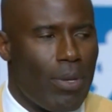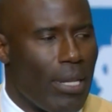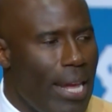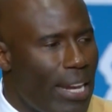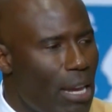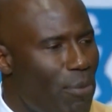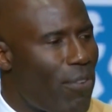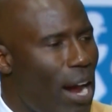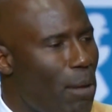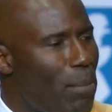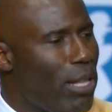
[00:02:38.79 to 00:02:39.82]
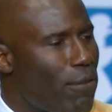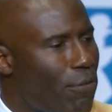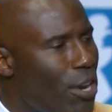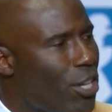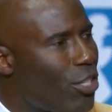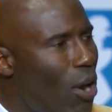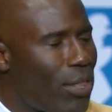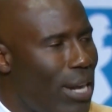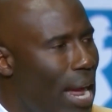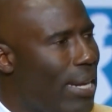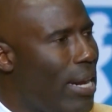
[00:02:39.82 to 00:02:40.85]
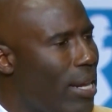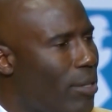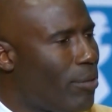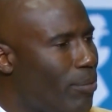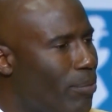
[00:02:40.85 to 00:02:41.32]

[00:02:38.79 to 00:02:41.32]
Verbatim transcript: Lincoln provided me the fresh start that I needed.